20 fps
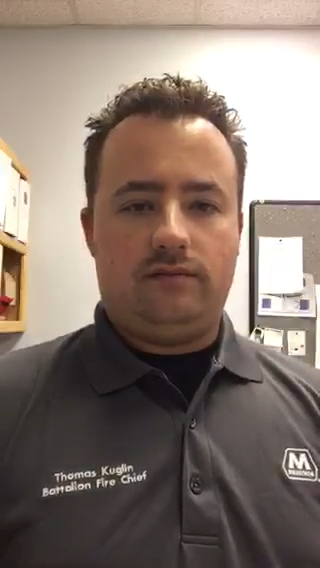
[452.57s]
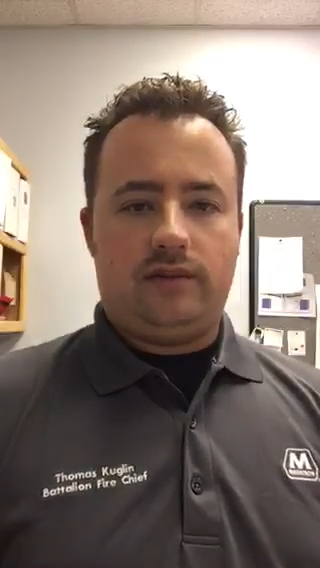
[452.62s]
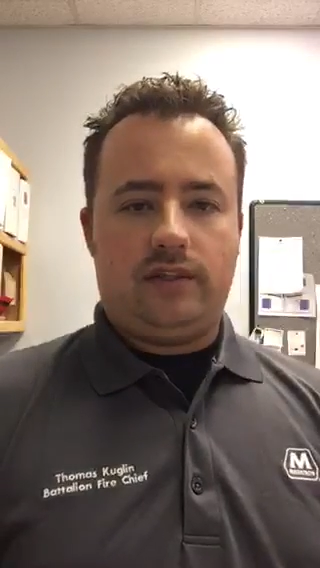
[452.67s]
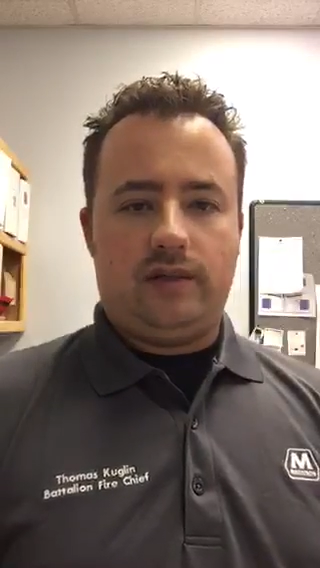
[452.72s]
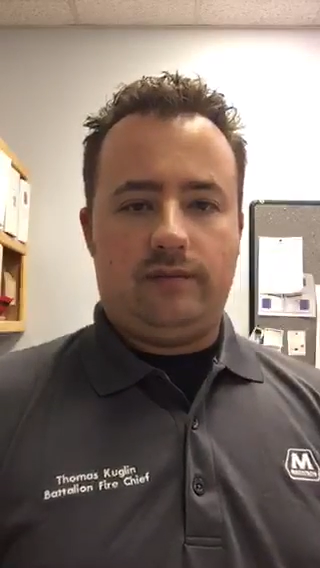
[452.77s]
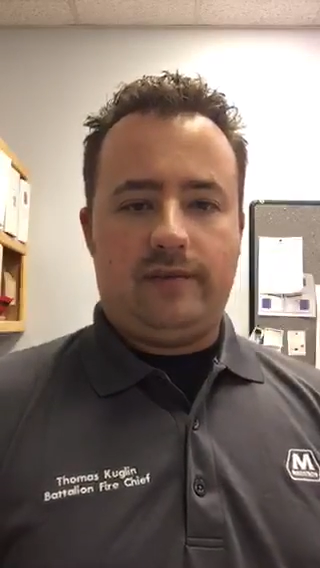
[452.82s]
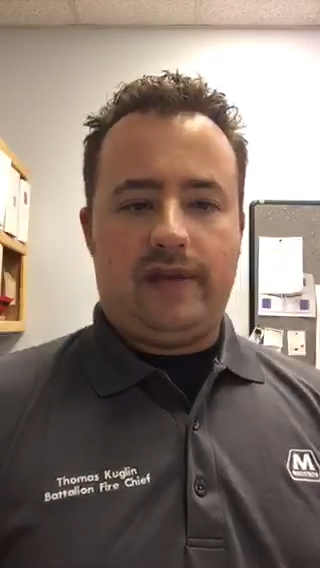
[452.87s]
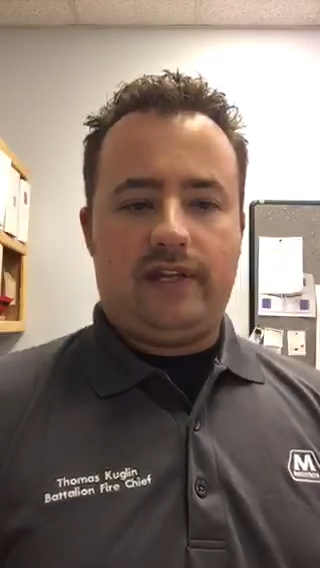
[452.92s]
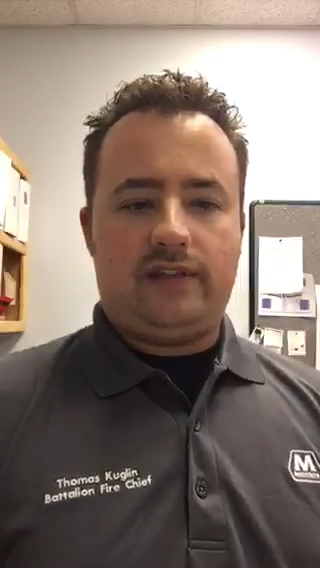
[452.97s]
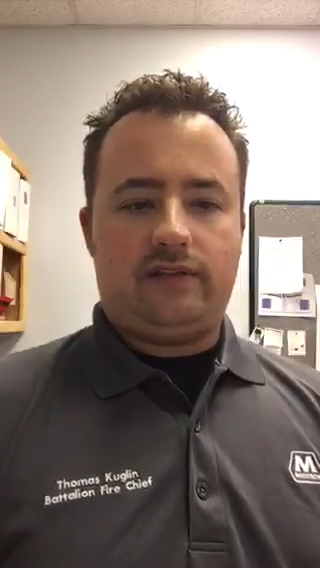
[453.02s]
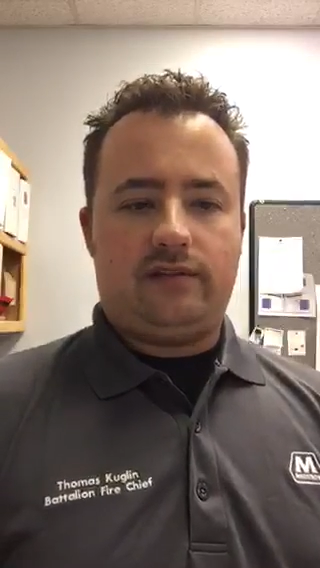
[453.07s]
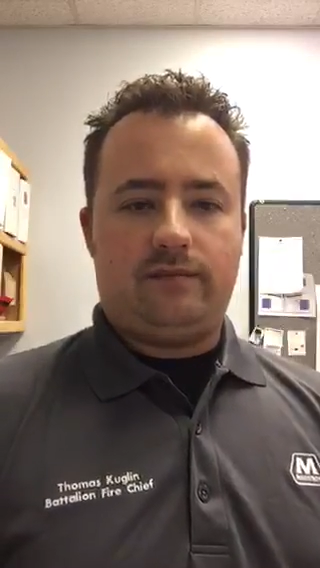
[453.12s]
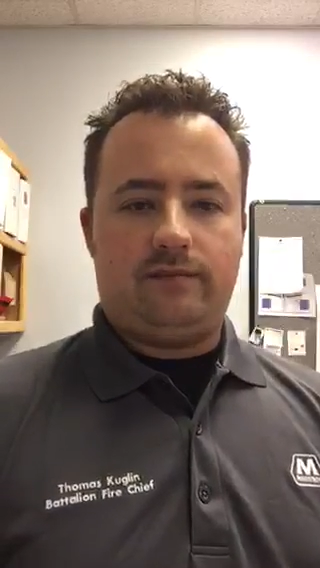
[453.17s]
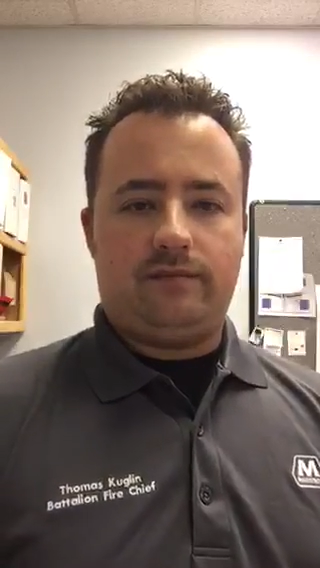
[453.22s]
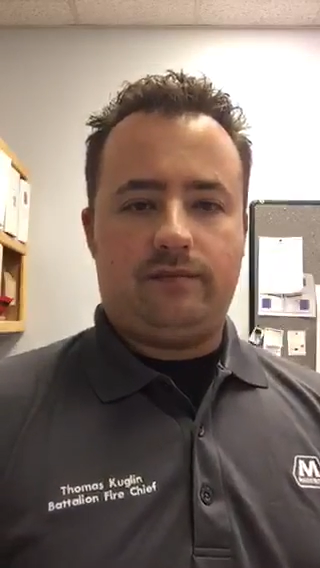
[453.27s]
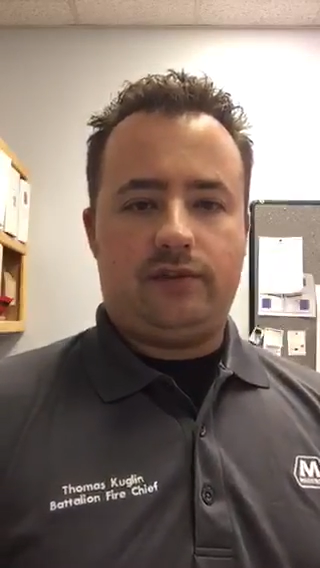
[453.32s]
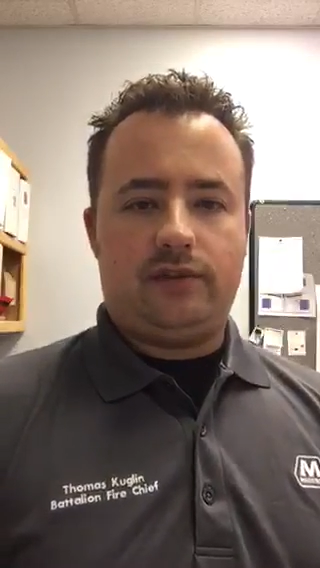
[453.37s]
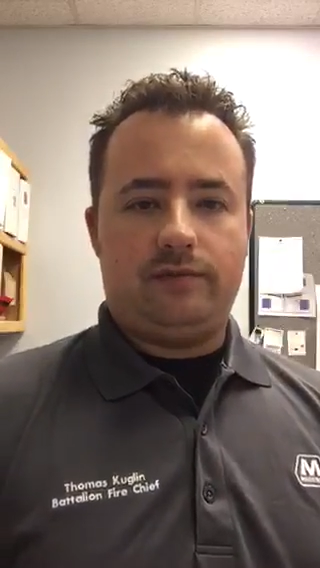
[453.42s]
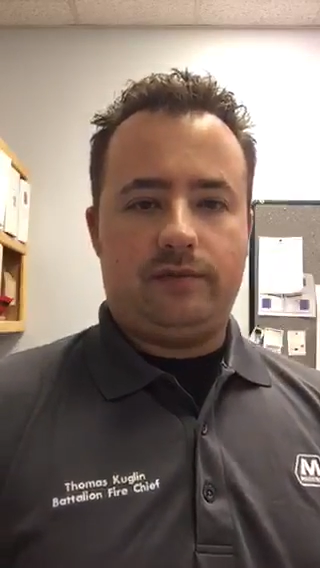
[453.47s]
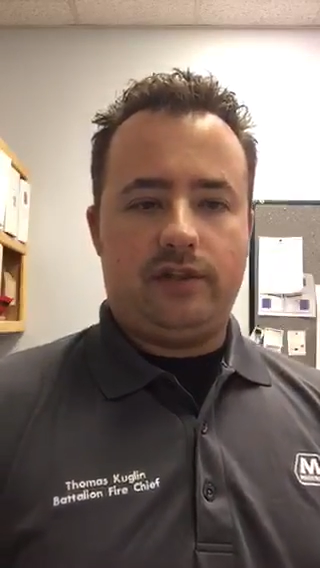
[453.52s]
can make
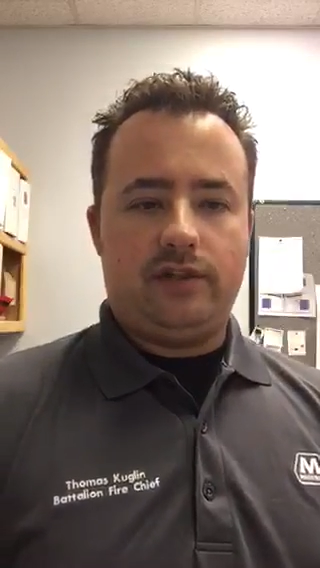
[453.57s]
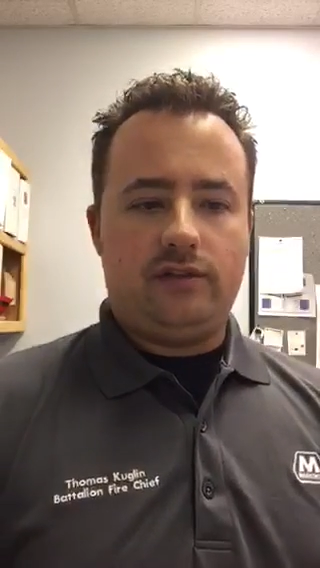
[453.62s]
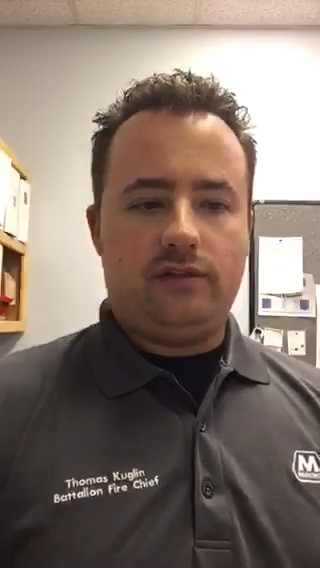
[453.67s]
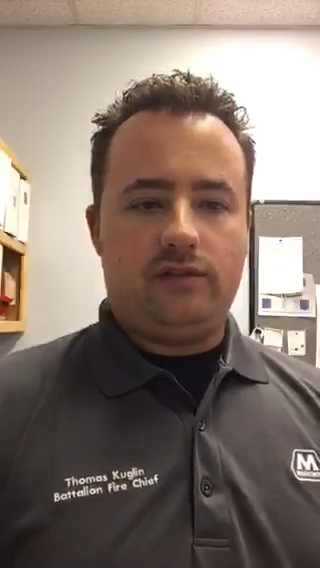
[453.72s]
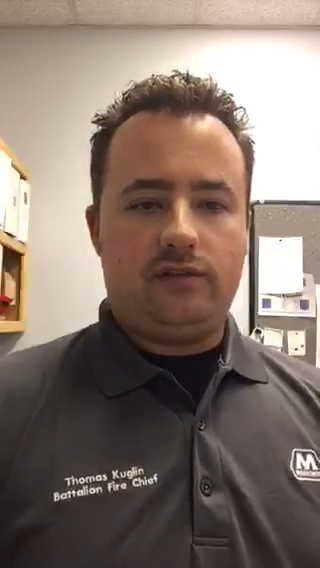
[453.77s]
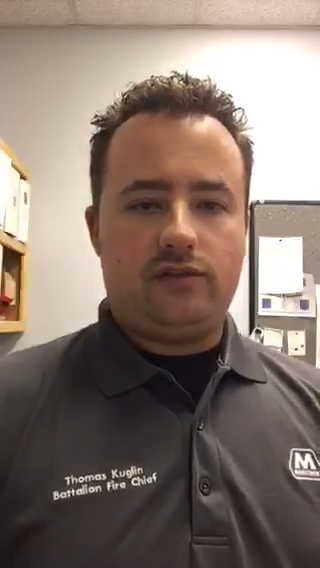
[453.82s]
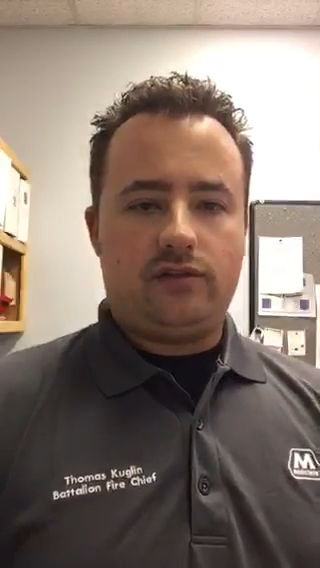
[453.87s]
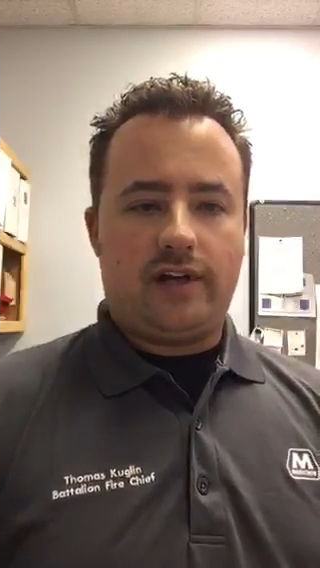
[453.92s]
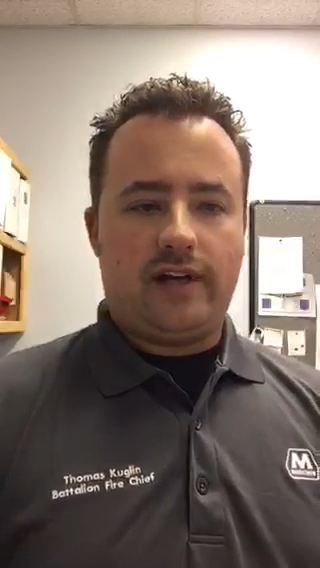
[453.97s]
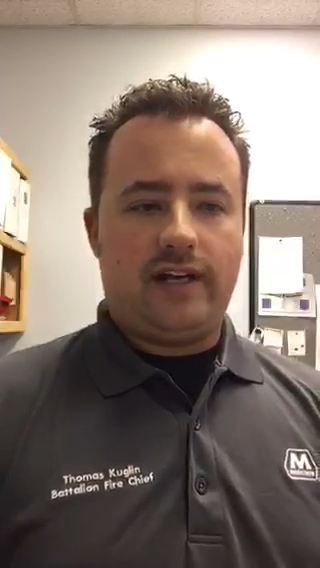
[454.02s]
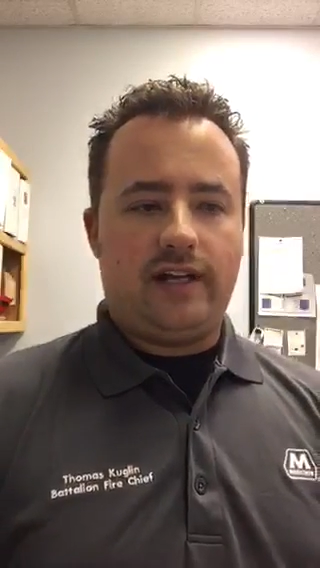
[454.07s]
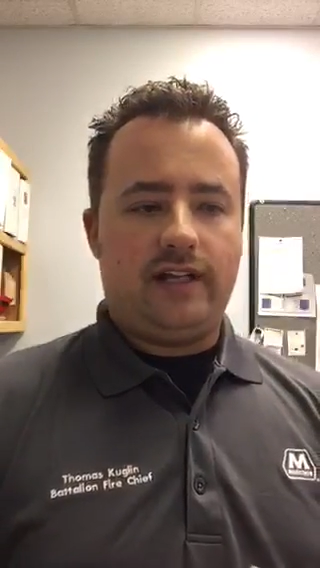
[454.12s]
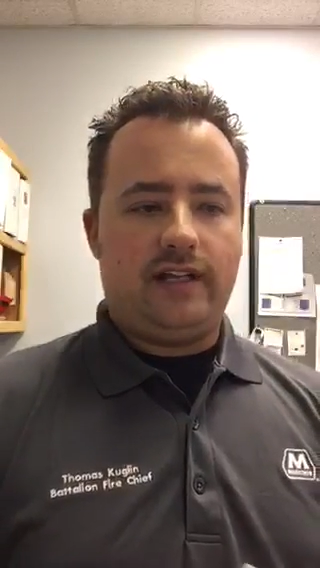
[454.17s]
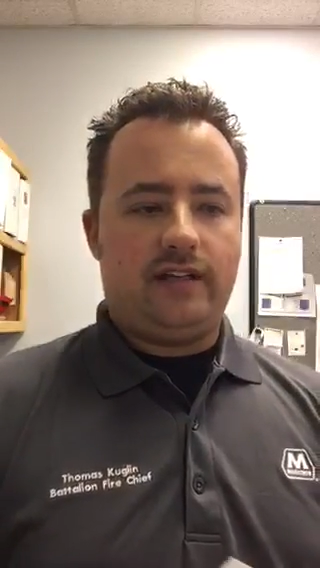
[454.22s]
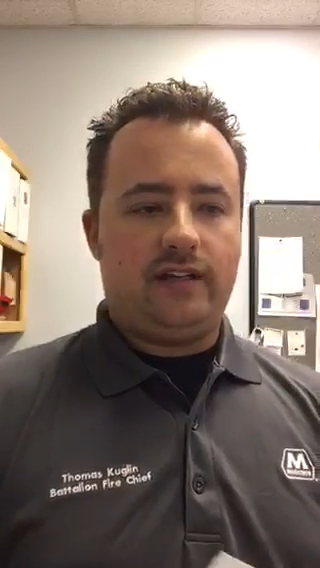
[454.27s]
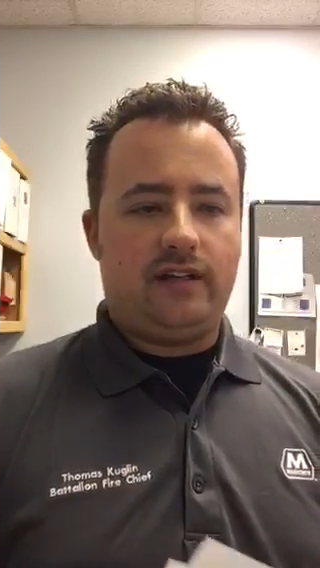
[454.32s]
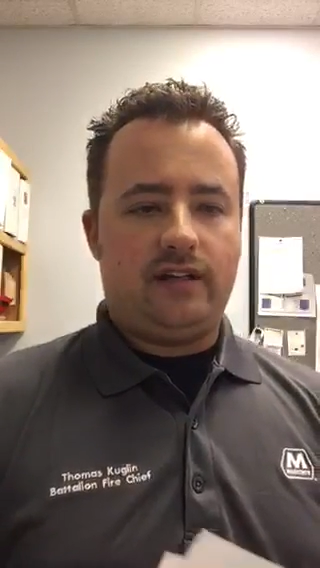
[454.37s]
some good training